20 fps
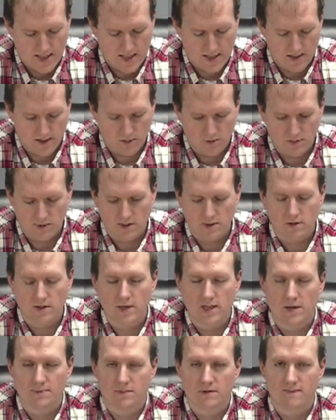they were able to
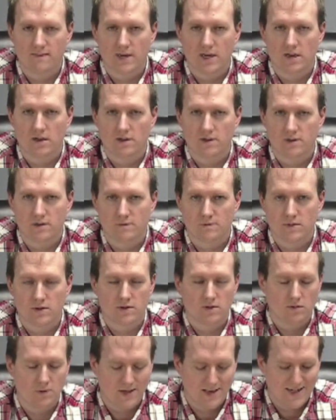clean up the vandalism,
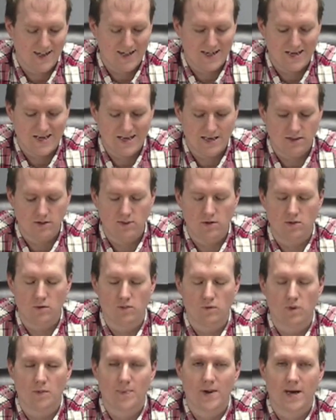so we did not need to
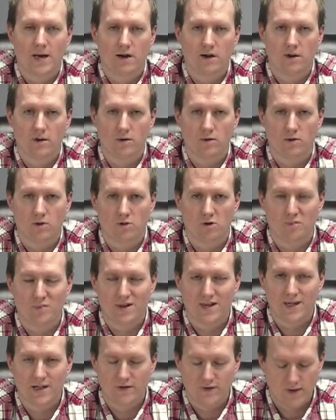repair or
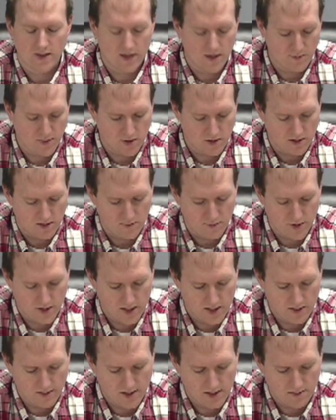replace any part of the
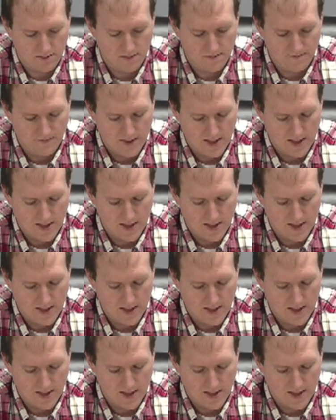playground.